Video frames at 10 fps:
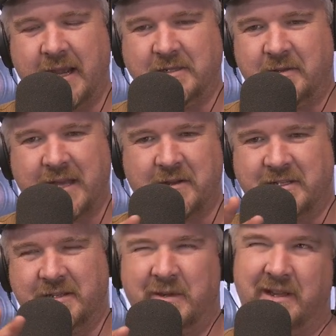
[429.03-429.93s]
99,
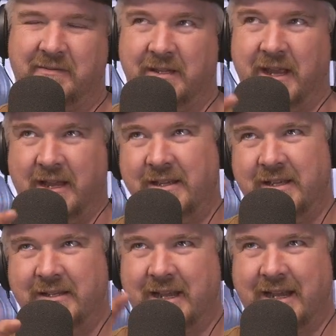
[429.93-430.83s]
2000. Well, yeah,
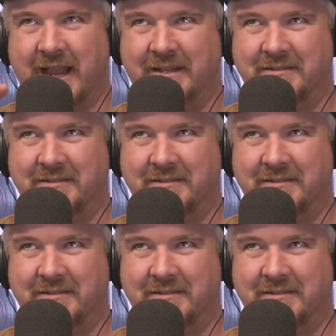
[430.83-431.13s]
98.